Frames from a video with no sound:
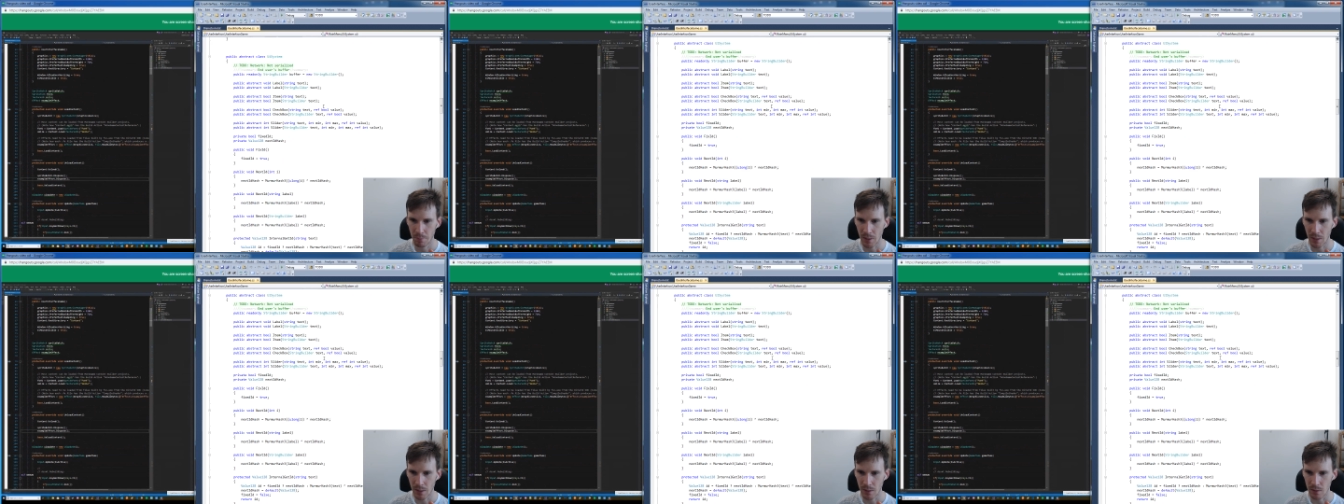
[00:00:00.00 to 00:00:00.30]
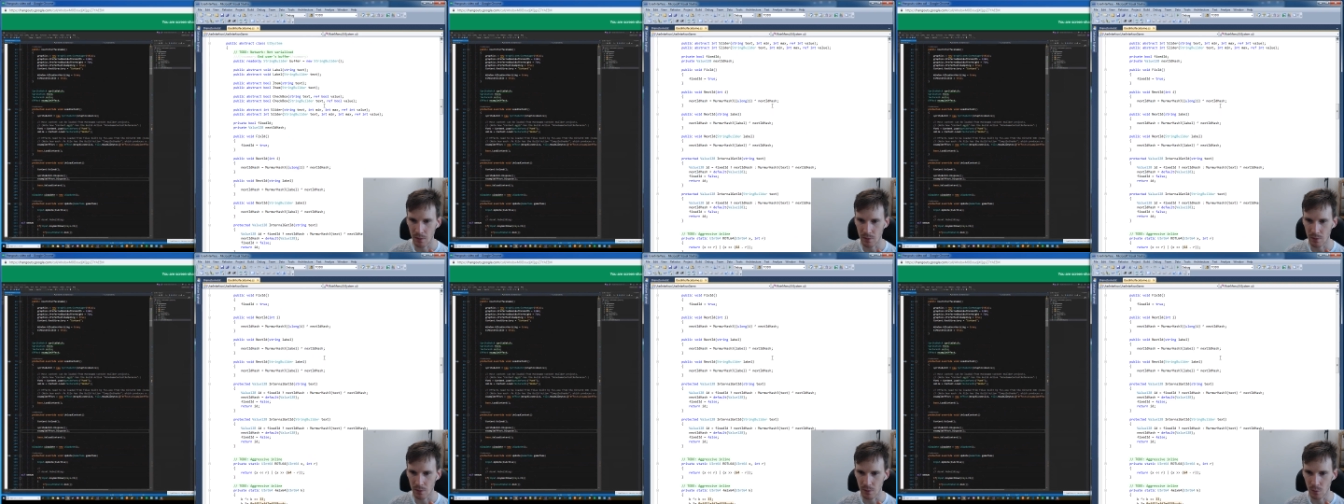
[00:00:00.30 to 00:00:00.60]
back
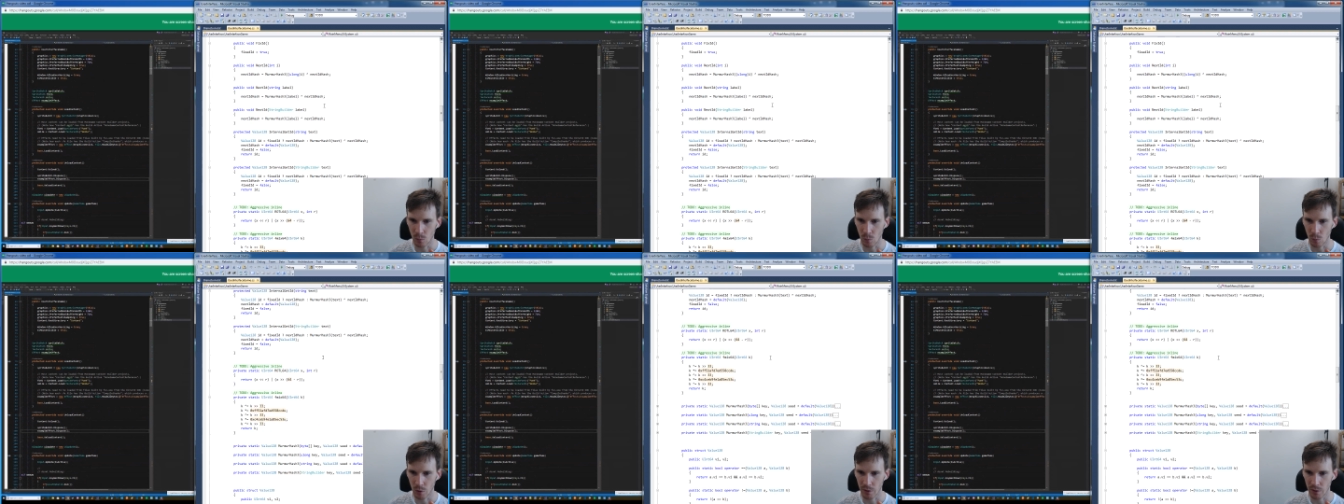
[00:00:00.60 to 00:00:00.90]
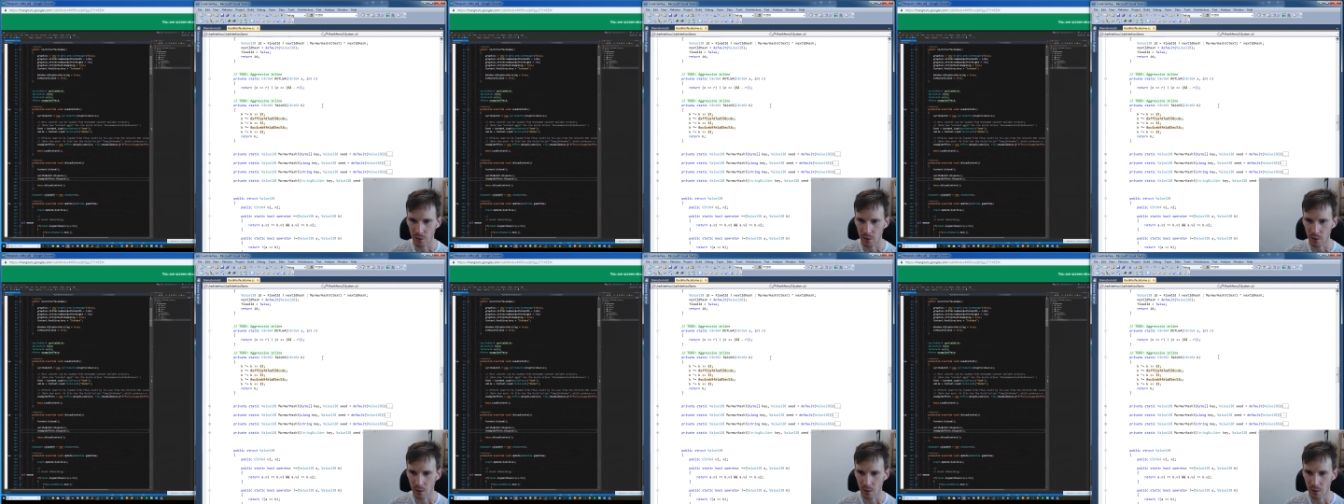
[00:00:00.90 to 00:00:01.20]
into
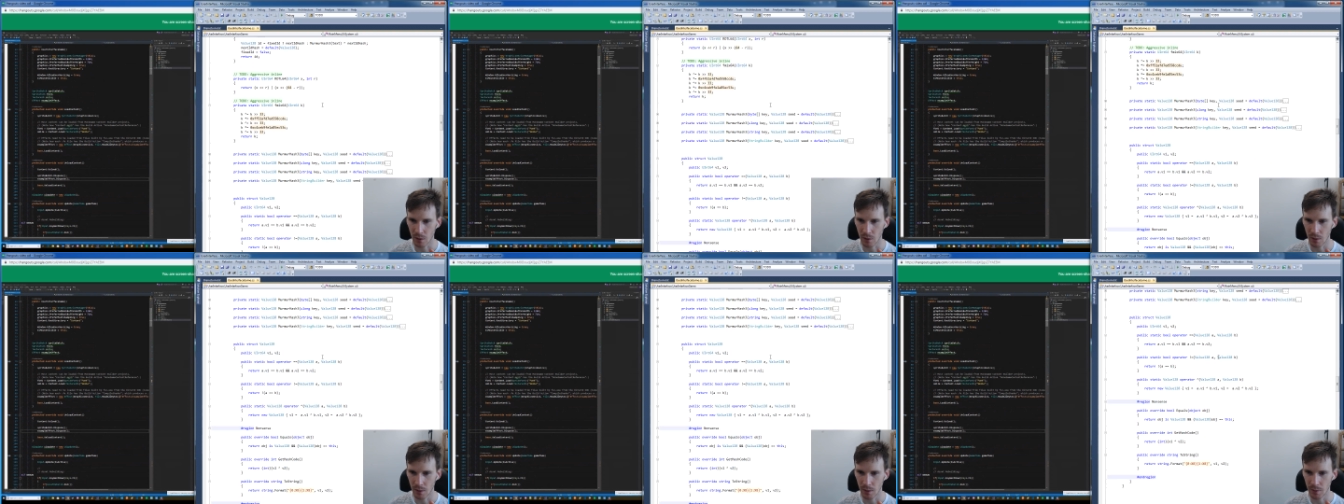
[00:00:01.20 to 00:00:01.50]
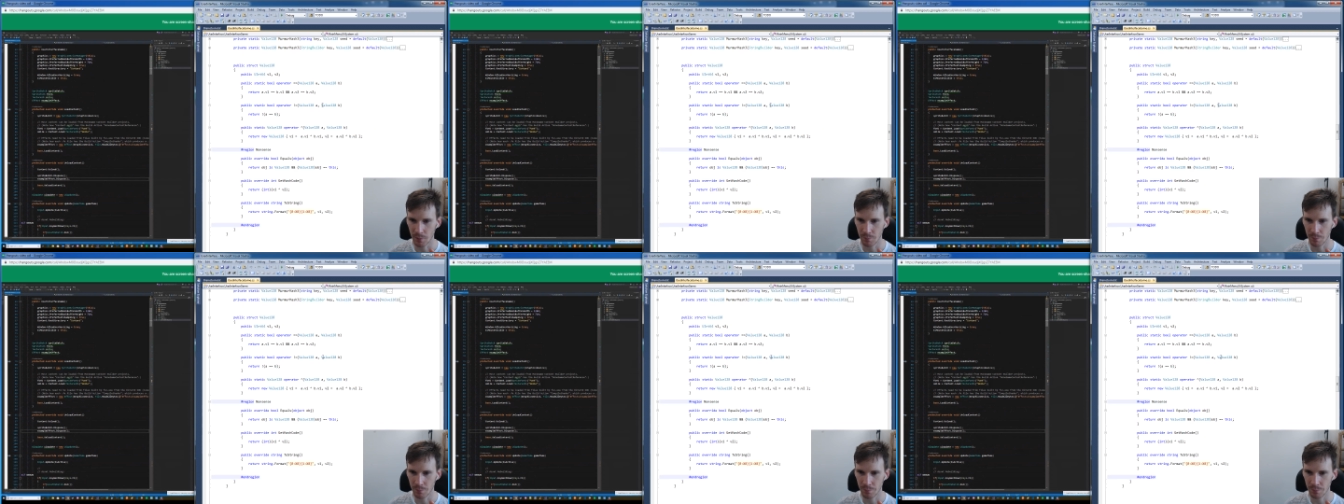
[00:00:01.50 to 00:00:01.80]
working.
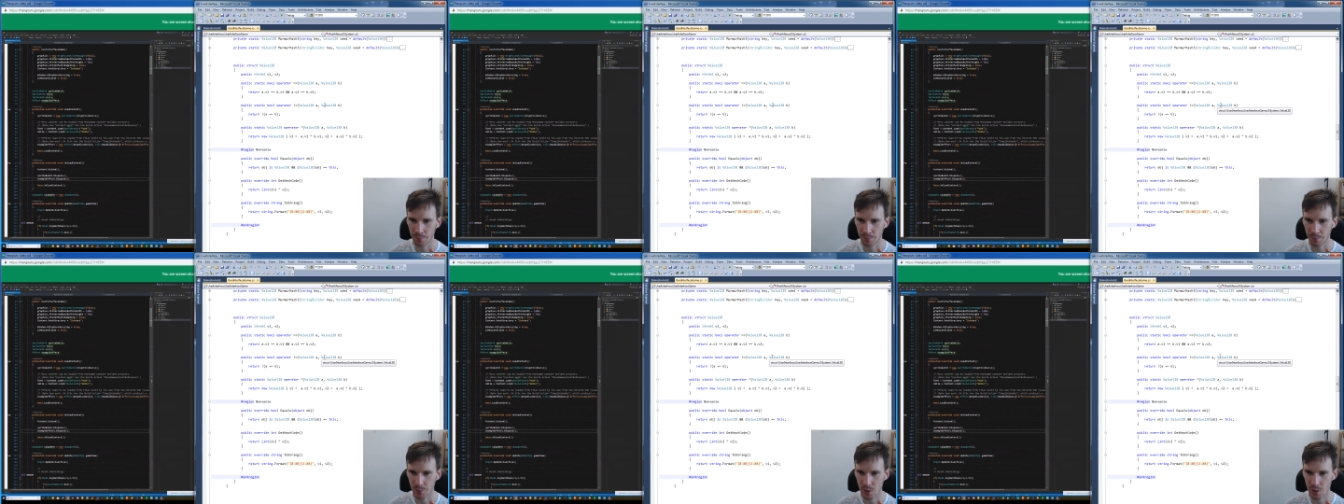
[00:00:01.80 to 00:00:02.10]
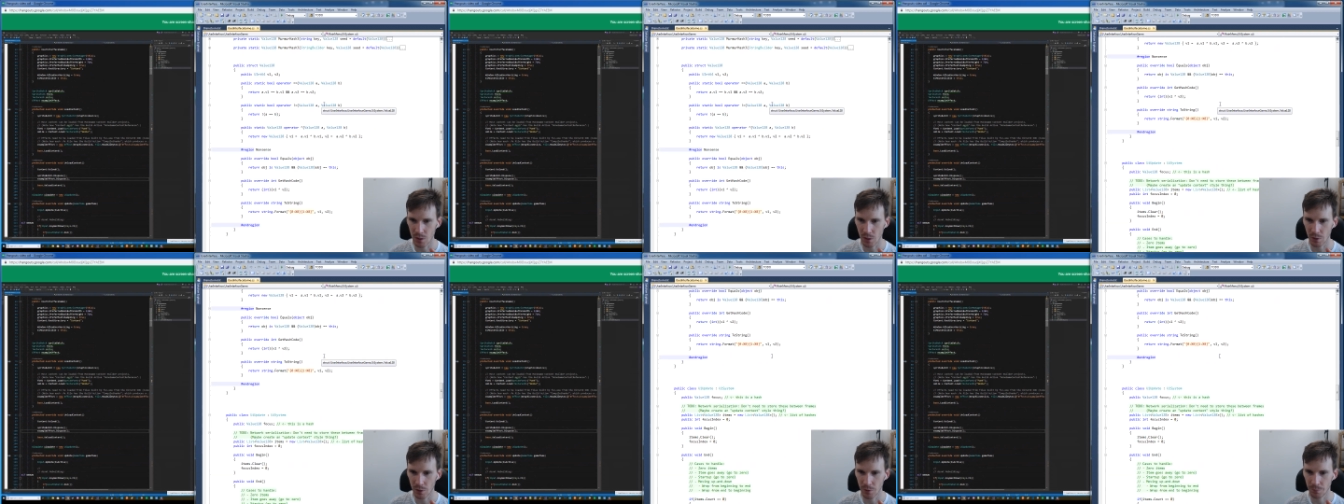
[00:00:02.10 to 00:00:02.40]
Um,
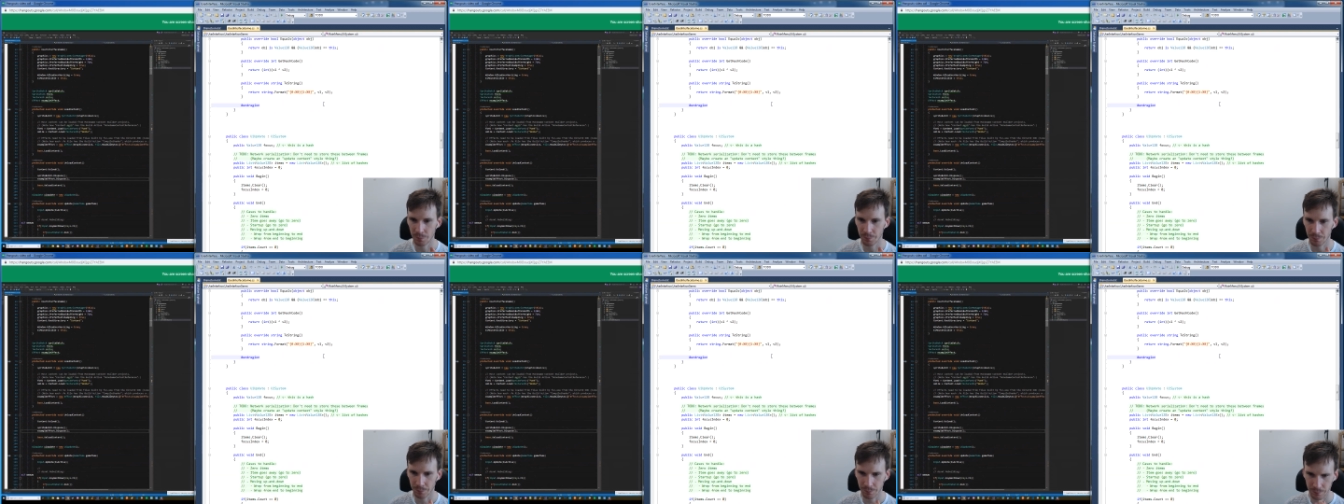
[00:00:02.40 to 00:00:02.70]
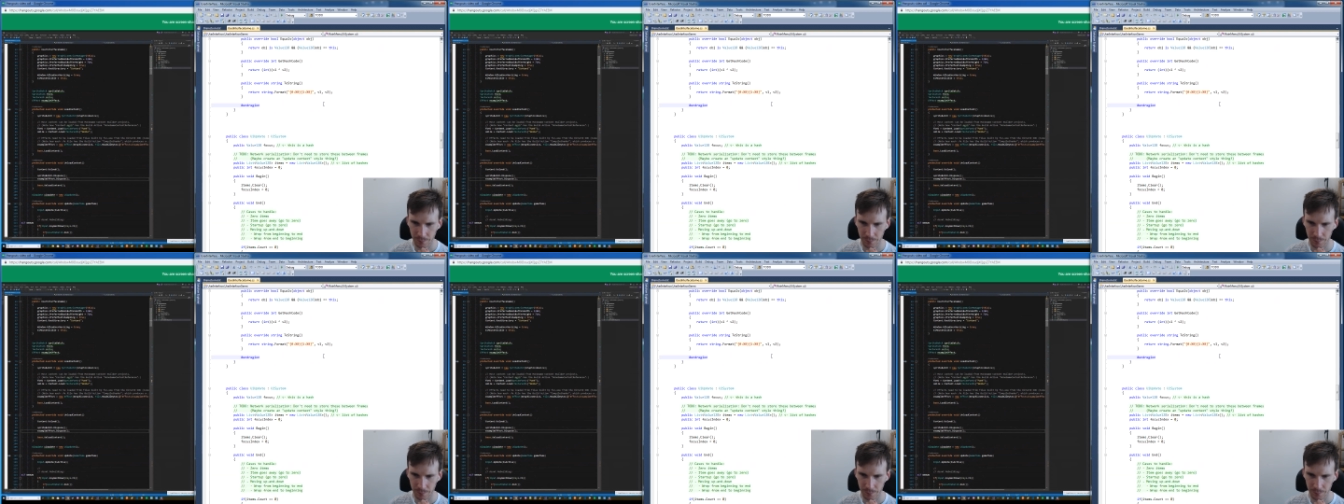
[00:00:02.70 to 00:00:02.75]
so